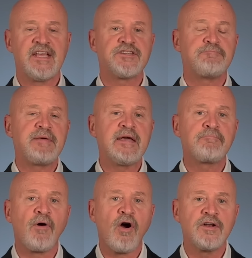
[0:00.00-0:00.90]
is being
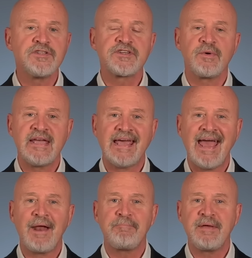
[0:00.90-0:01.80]
pardoned so he
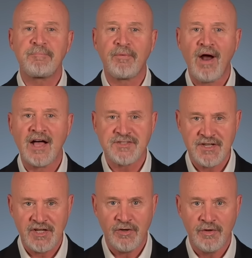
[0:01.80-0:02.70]
can't be
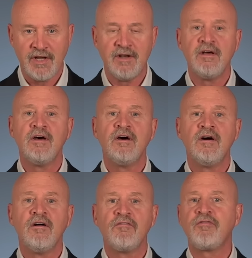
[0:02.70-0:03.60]
prosecuted
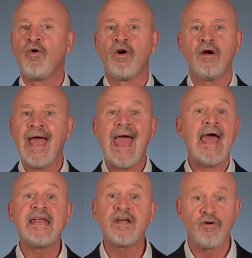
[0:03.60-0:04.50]
for
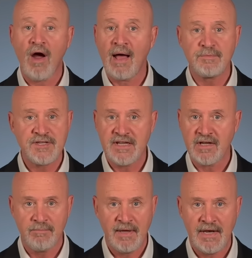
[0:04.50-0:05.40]
any crimes he
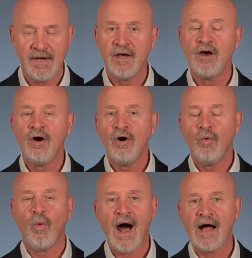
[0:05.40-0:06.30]
committed
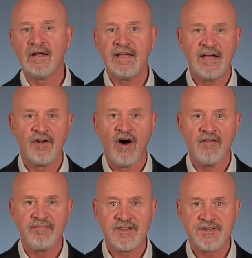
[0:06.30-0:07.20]
while in
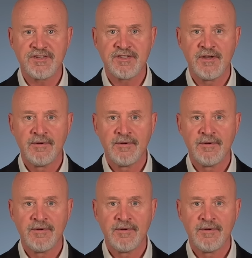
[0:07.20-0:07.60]
office.